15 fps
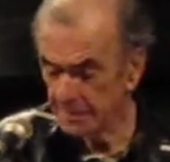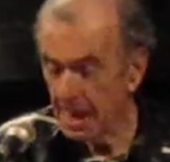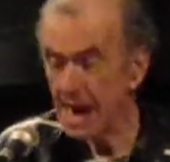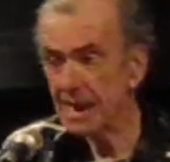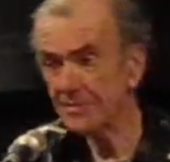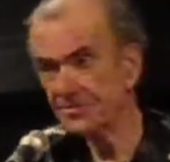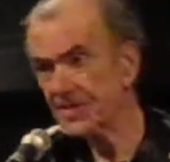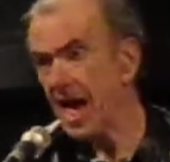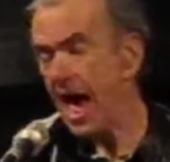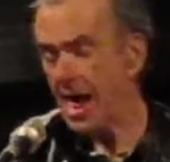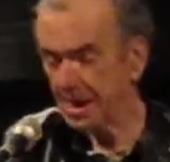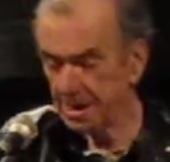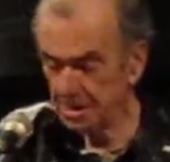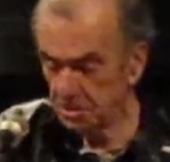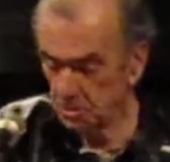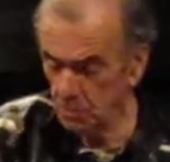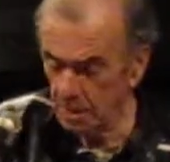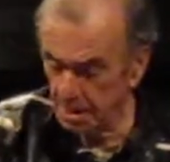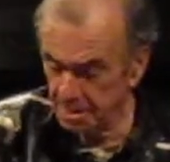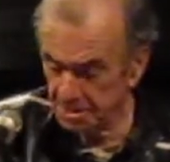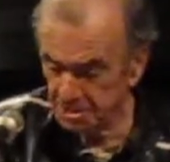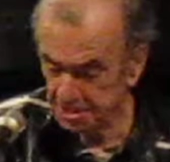And that is
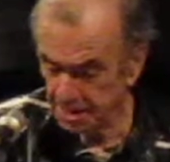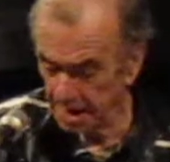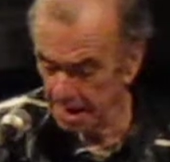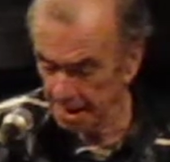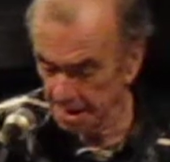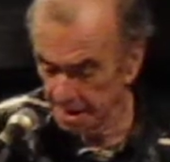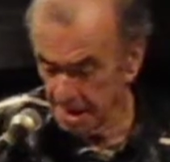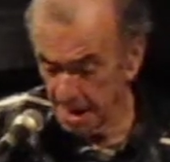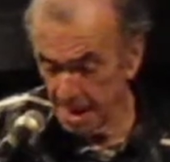real estate,